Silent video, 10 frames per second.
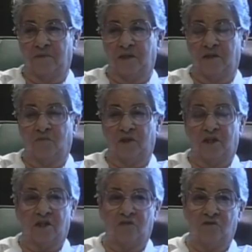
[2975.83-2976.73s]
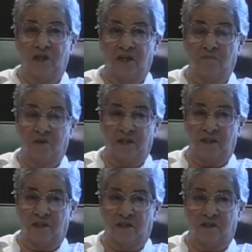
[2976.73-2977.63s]
and then when they closed down
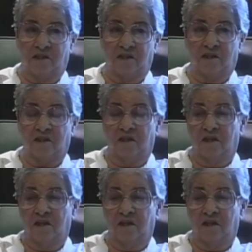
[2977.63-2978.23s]
Plant 6,